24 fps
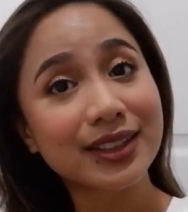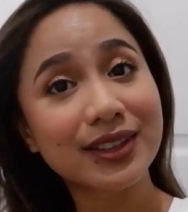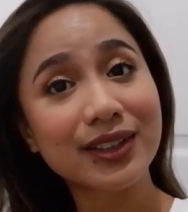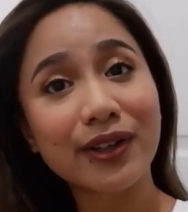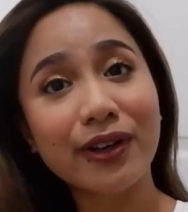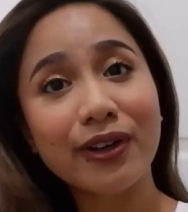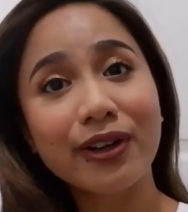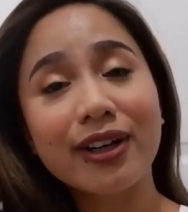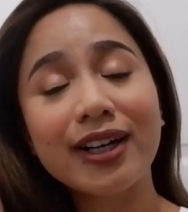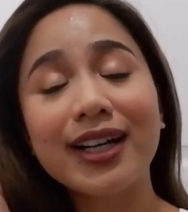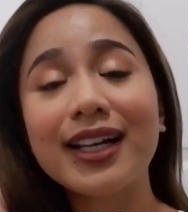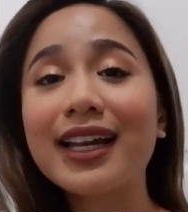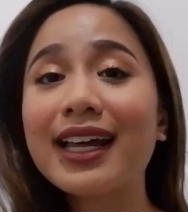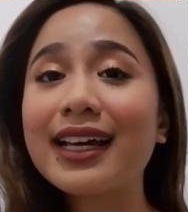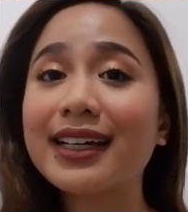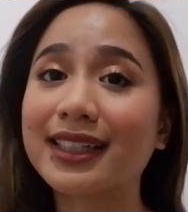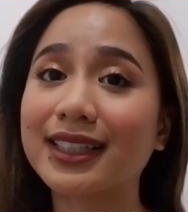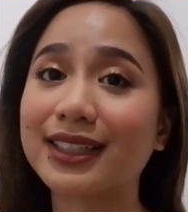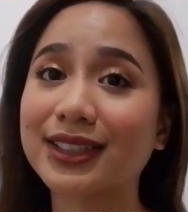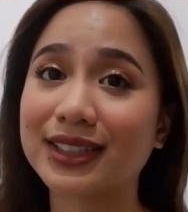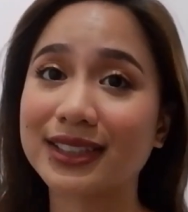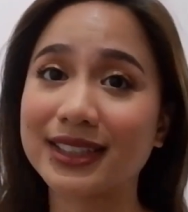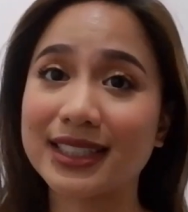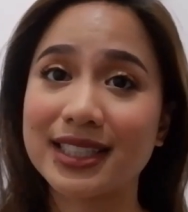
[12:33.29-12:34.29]
I really like it
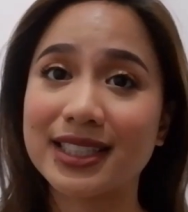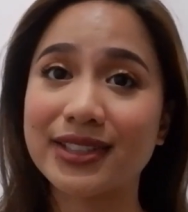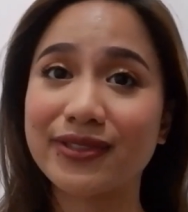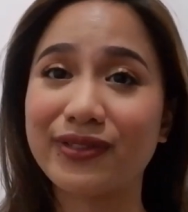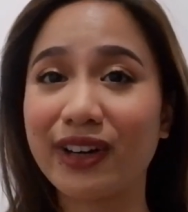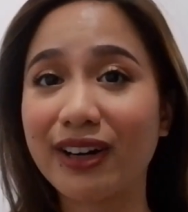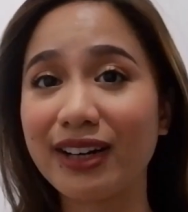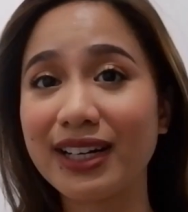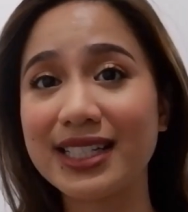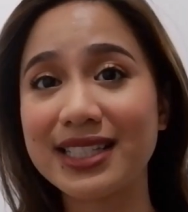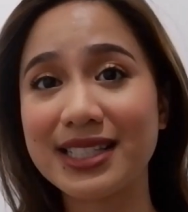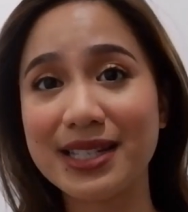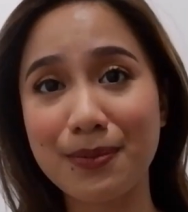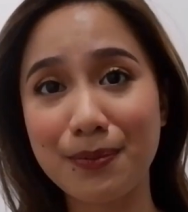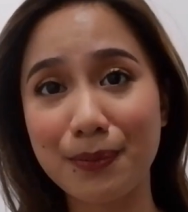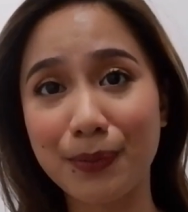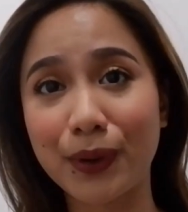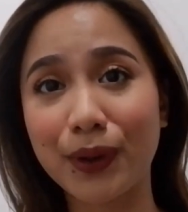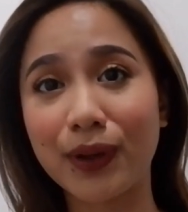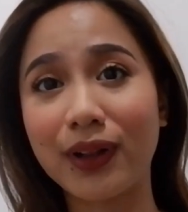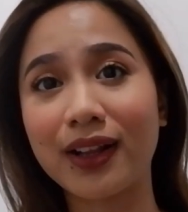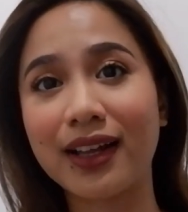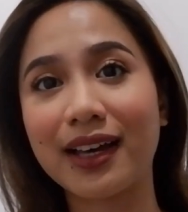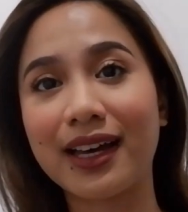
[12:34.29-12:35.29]
because it's very simple
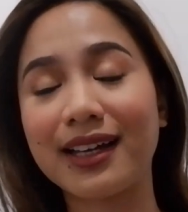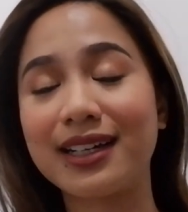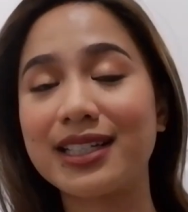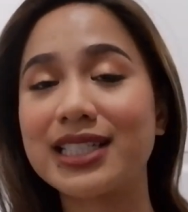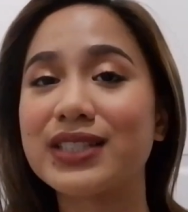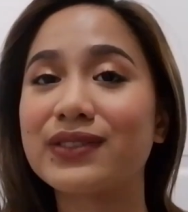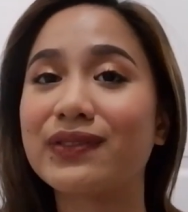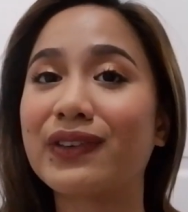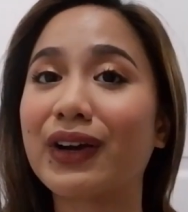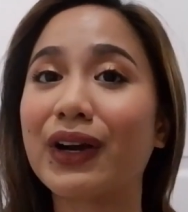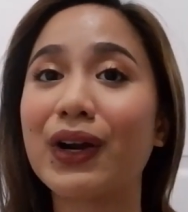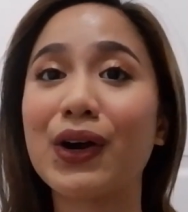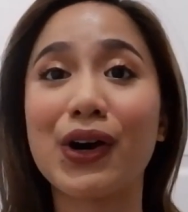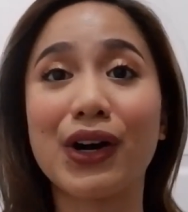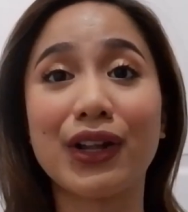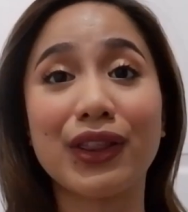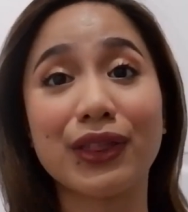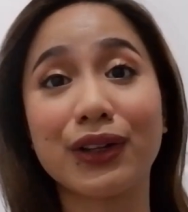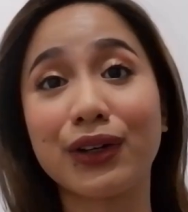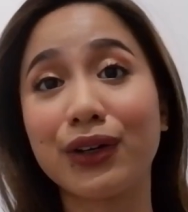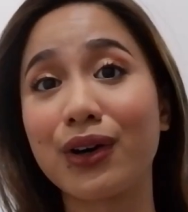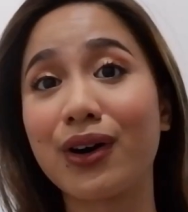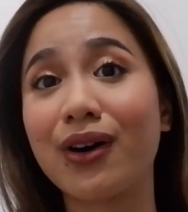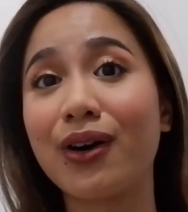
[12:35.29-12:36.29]
and it's very on the
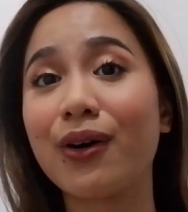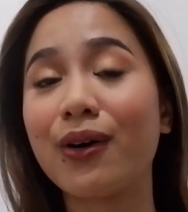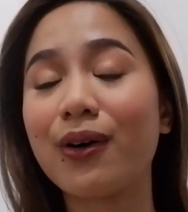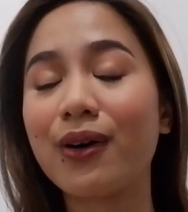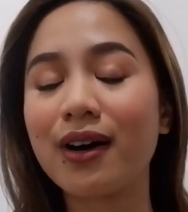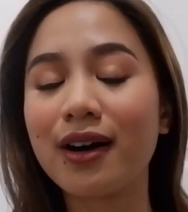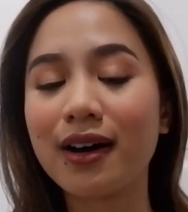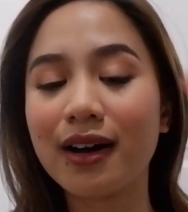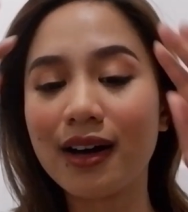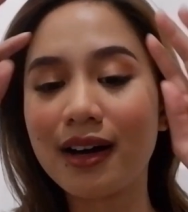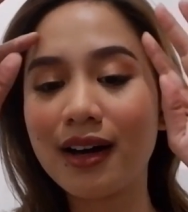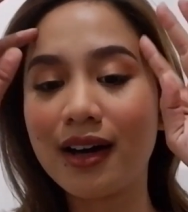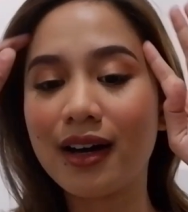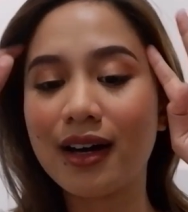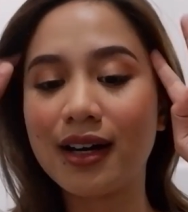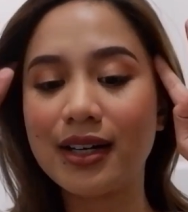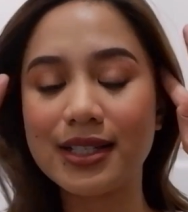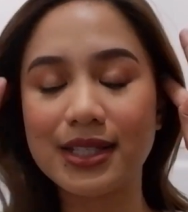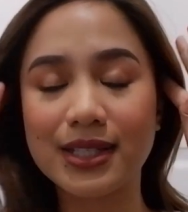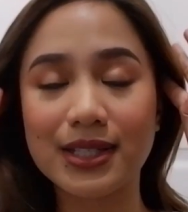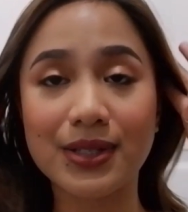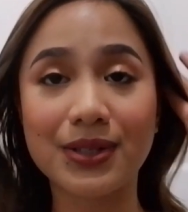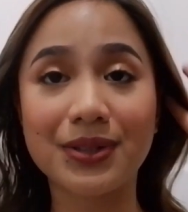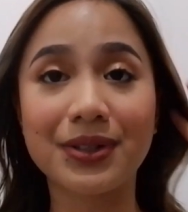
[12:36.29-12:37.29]
go.
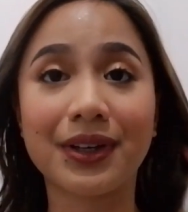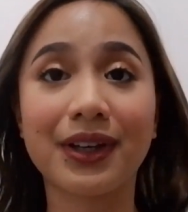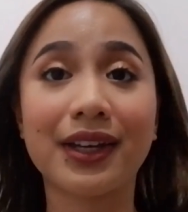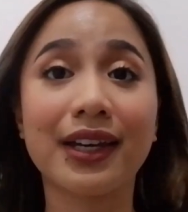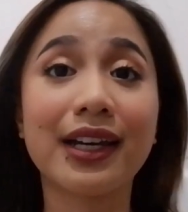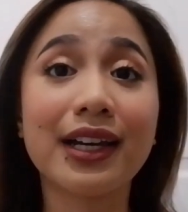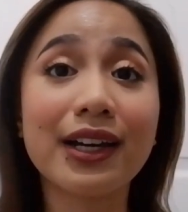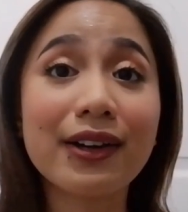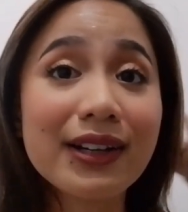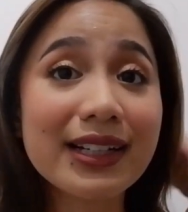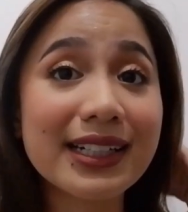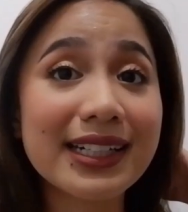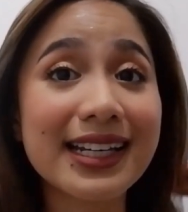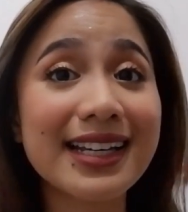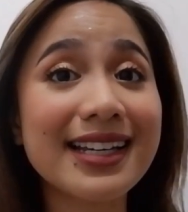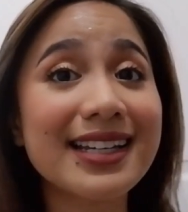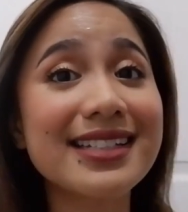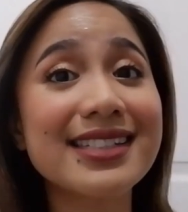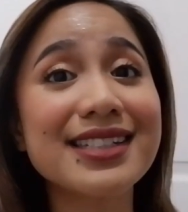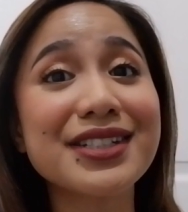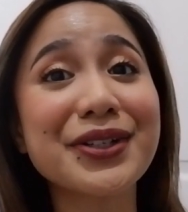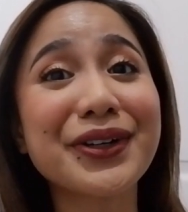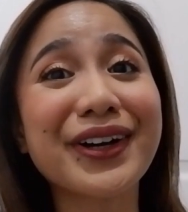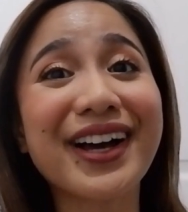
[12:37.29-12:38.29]
So here it
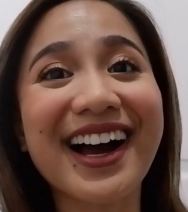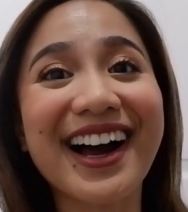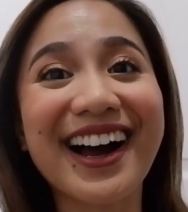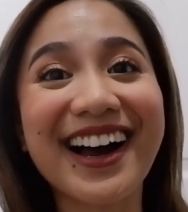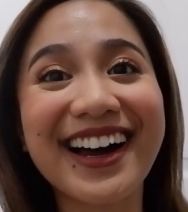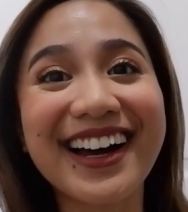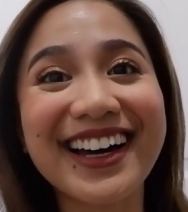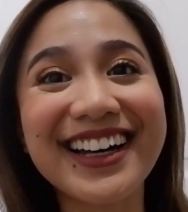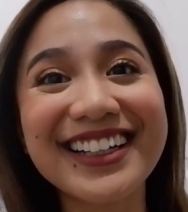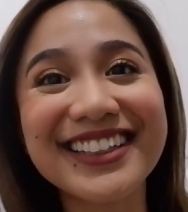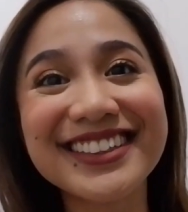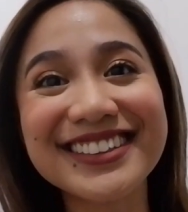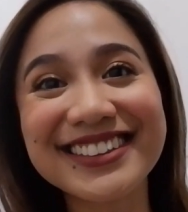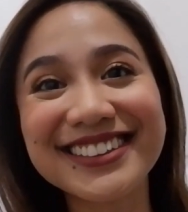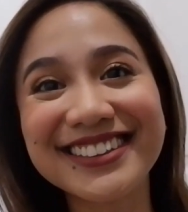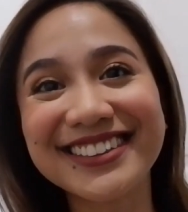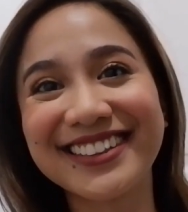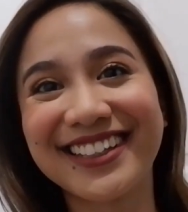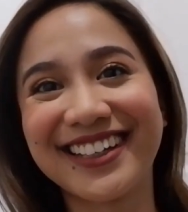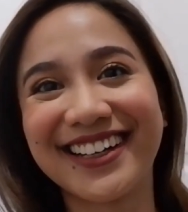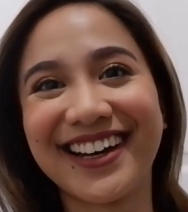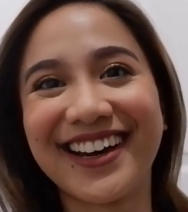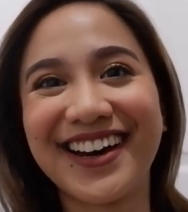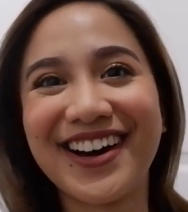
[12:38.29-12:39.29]
is, you guys.
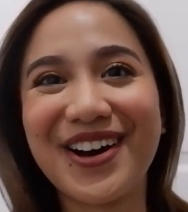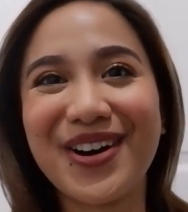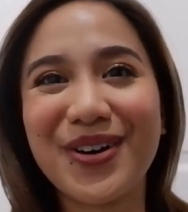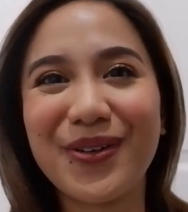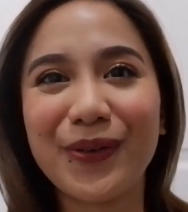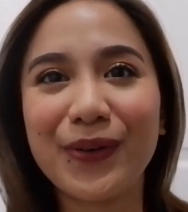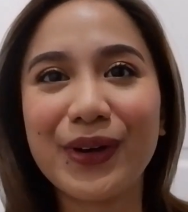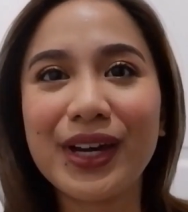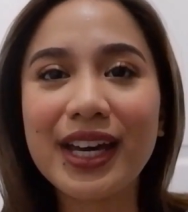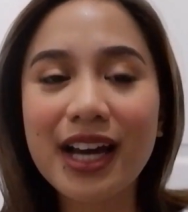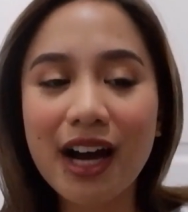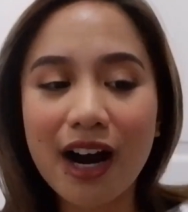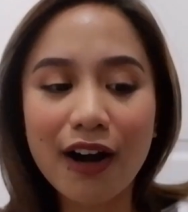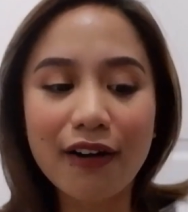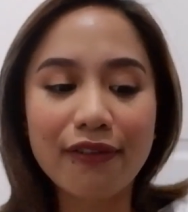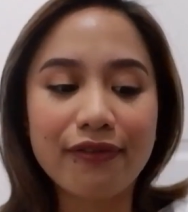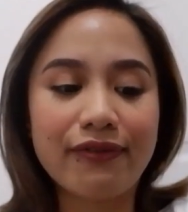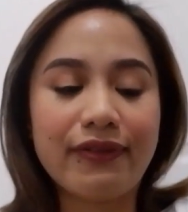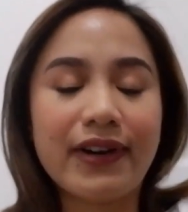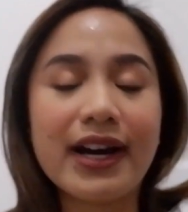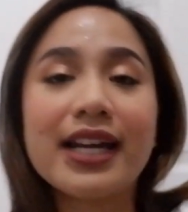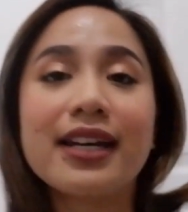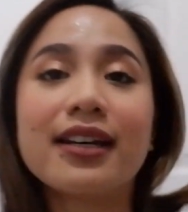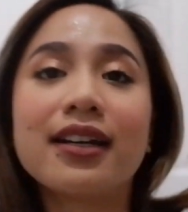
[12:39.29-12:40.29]
We are
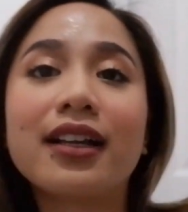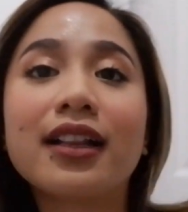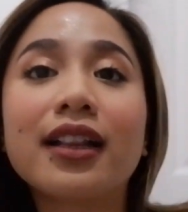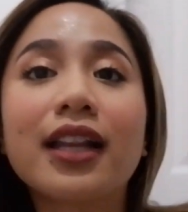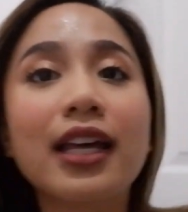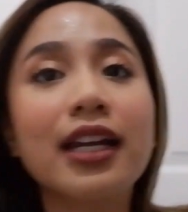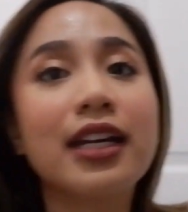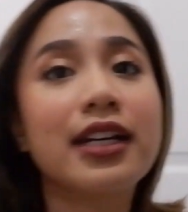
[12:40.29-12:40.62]
finally